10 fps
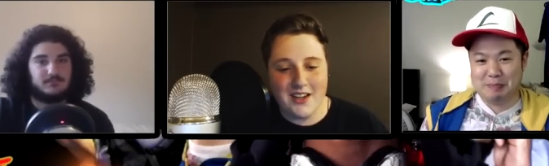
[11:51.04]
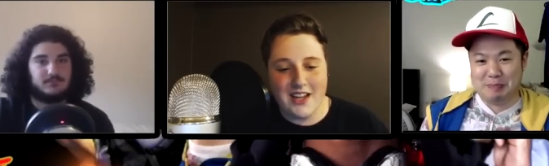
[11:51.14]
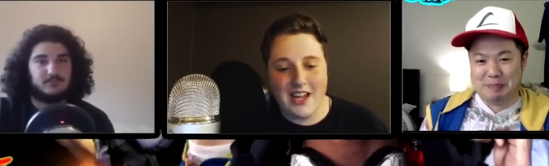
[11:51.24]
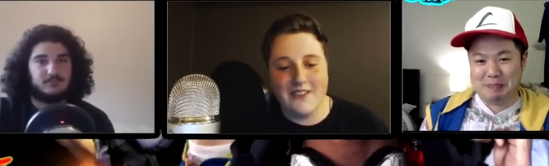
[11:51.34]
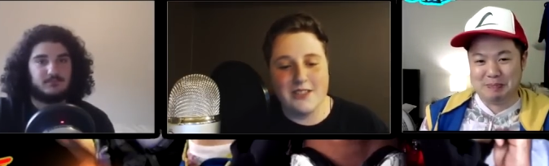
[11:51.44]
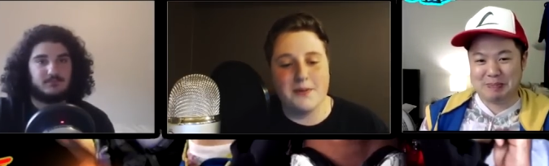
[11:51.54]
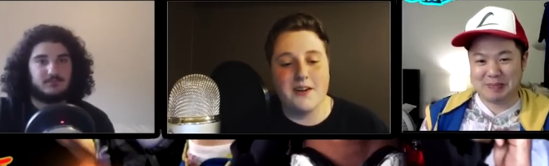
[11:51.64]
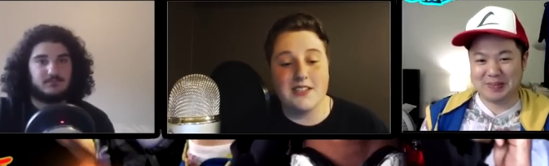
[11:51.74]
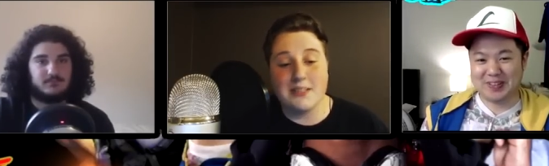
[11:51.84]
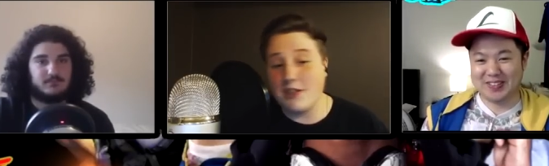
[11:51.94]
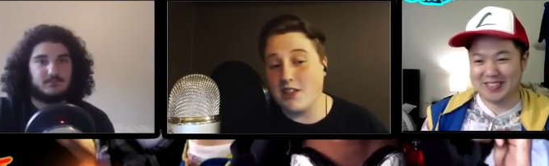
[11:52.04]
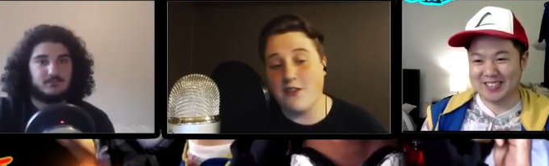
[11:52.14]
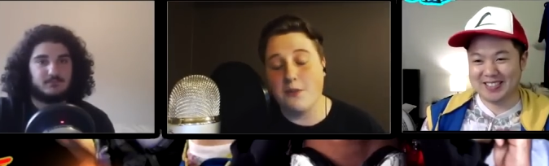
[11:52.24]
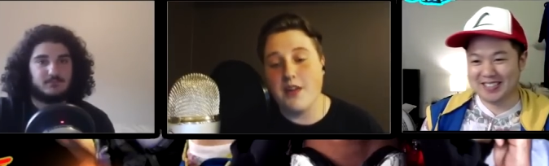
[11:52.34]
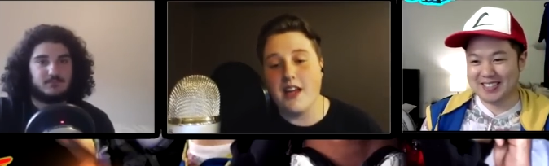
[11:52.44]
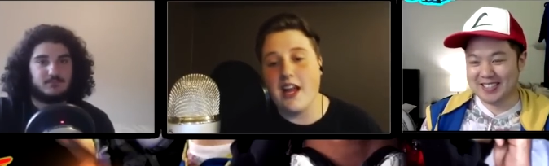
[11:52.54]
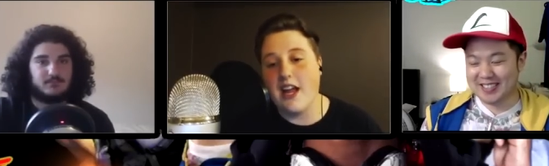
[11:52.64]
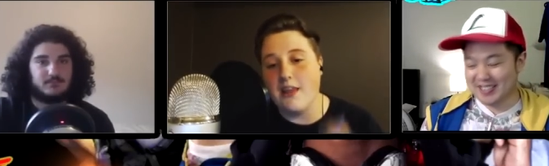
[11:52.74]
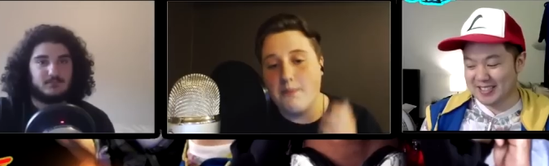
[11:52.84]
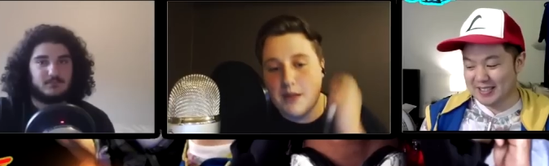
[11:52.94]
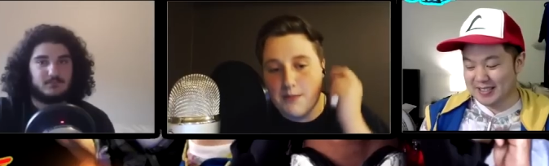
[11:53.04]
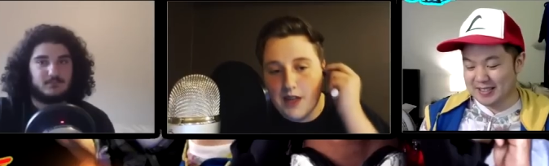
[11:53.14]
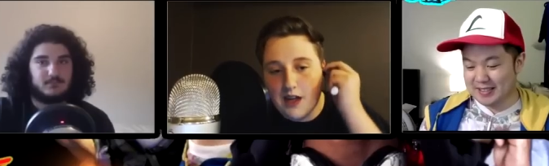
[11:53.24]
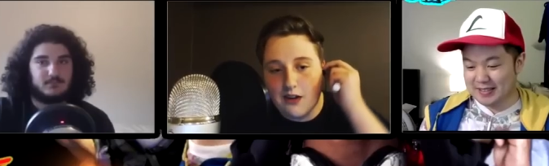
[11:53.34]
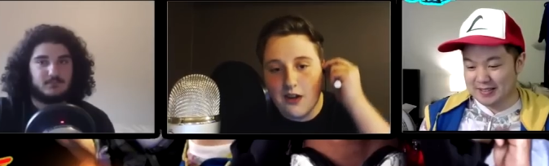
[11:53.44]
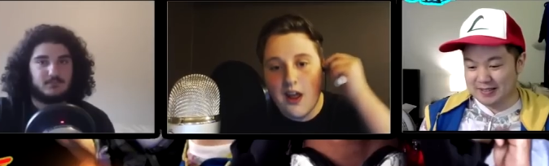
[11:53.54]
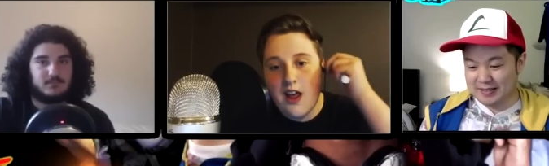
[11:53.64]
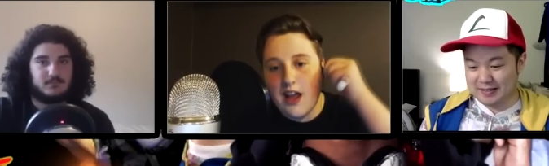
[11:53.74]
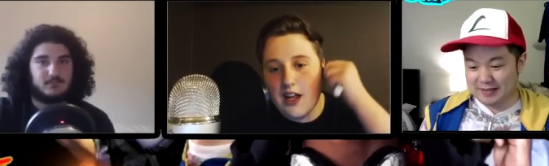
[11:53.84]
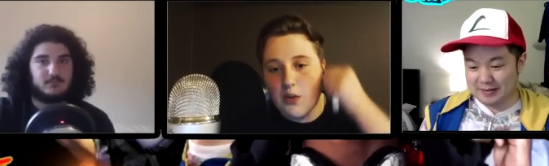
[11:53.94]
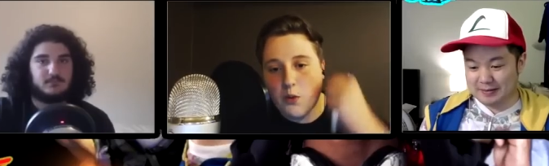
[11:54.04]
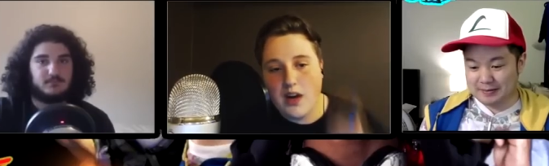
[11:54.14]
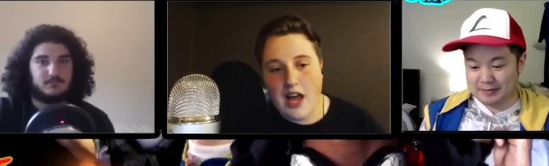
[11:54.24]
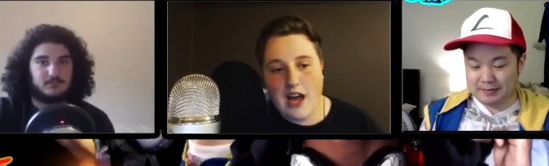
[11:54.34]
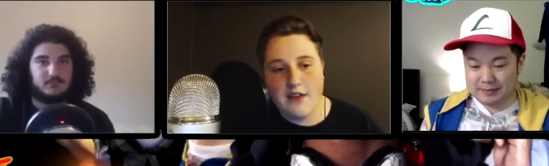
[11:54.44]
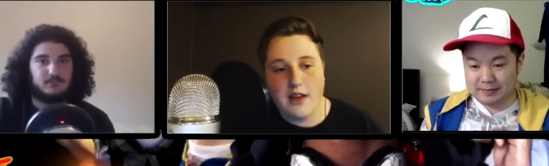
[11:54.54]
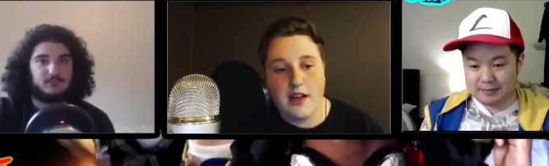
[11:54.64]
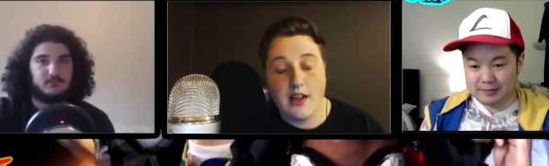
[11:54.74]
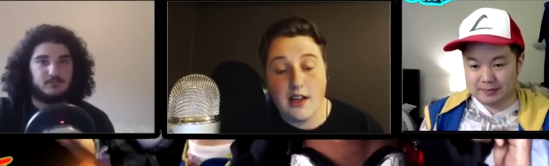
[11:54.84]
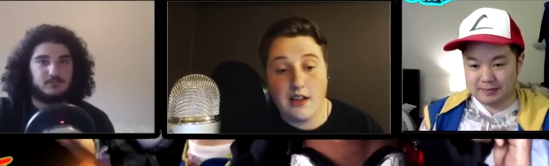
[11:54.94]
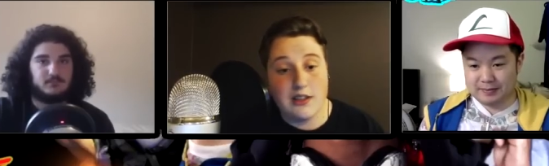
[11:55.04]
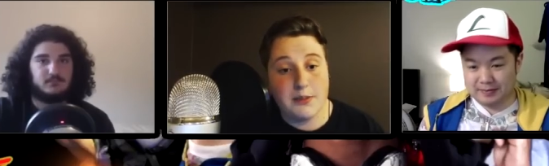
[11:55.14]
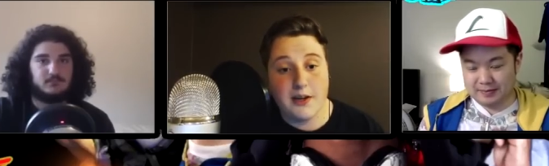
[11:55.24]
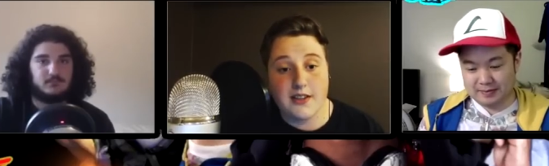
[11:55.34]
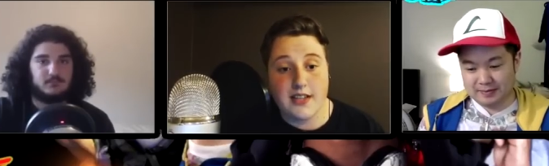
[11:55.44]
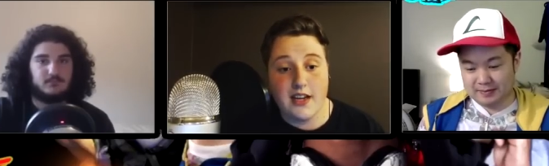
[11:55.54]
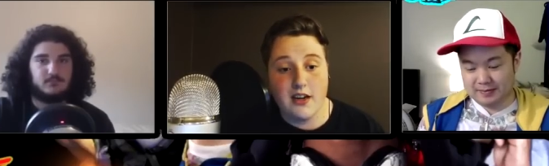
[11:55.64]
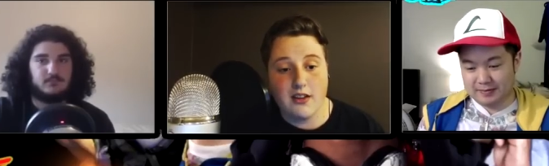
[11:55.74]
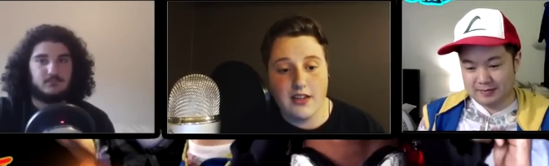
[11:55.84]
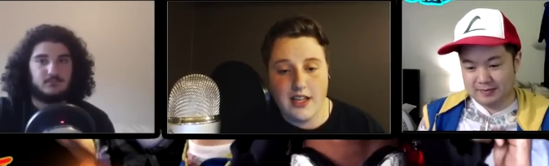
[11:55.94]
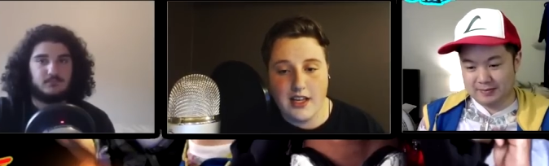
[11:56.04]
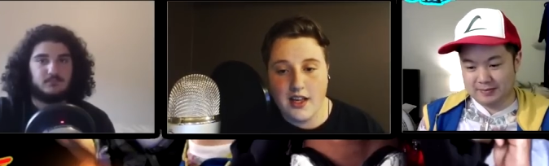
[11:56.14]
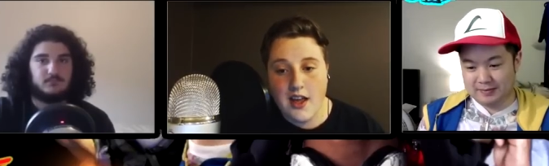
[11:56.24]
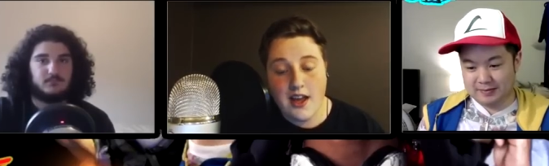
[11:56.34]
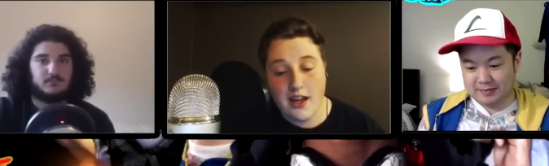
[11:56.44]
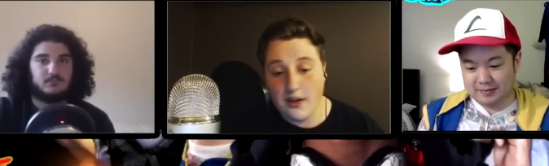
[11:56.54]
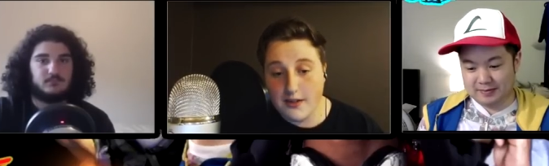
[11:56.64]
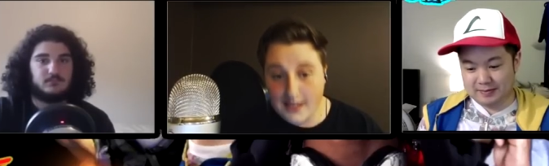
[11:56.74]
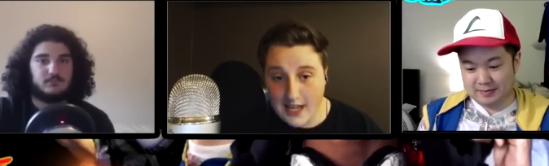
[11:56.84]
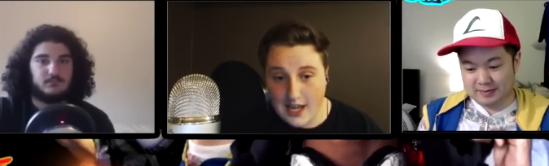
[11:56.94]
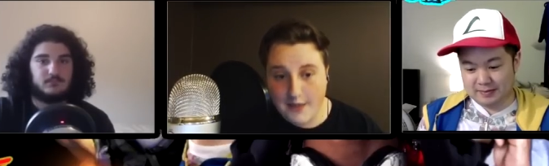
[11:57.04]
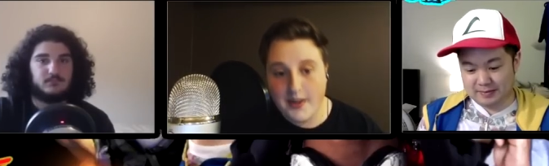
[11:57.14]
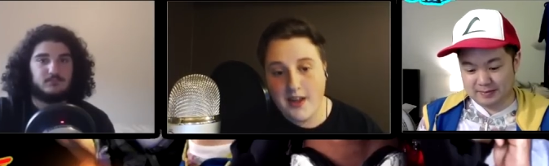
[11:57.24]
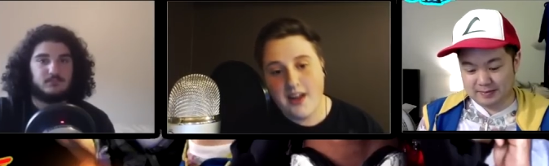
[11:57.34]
Speaker 1: good English players, especially if you're playing in the B P L and you want to have uh, English players in your league, in your team.